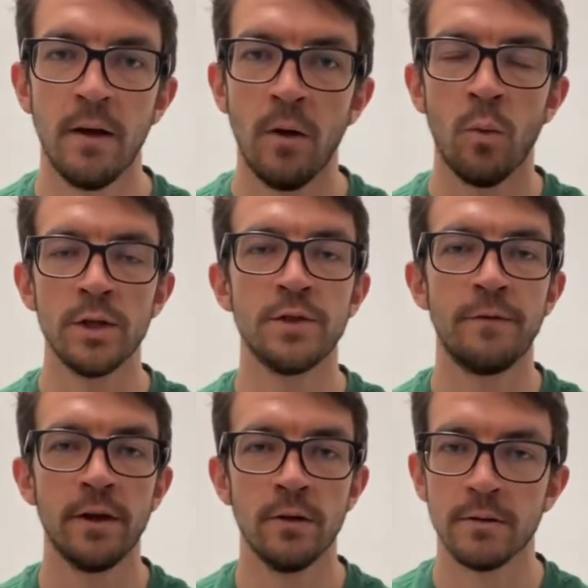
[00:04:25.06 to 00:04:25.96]
Once you
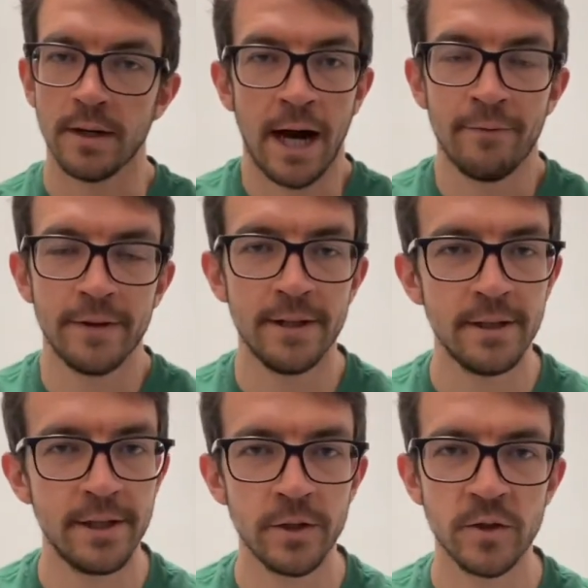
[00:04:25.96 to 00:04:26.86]
feel
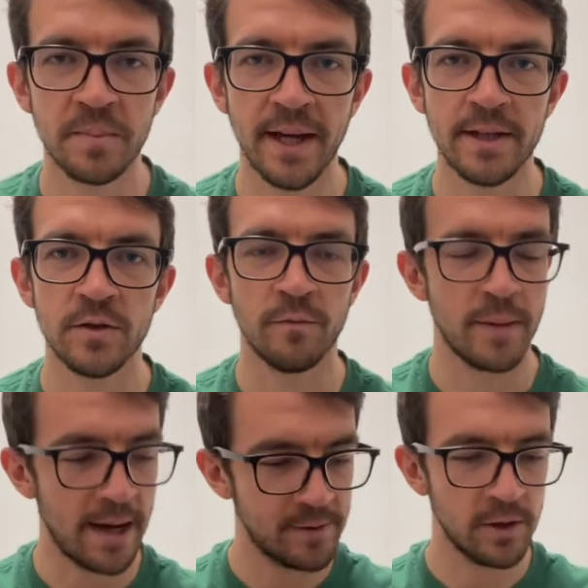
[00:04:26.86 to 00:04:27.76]
confident in your space, you've
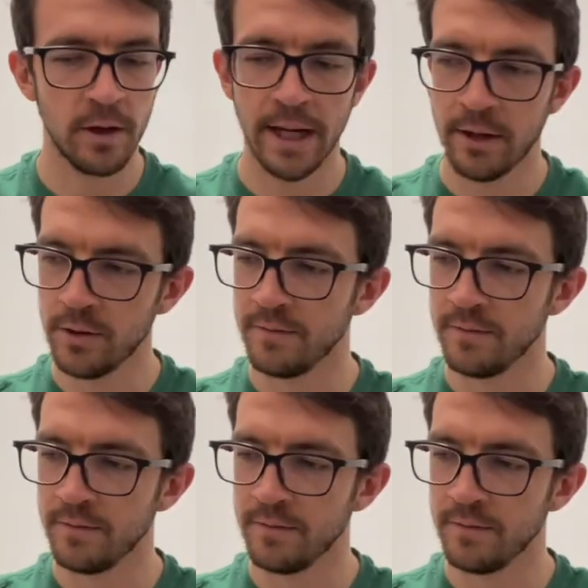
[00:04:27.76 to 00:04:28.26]
mapped it all out,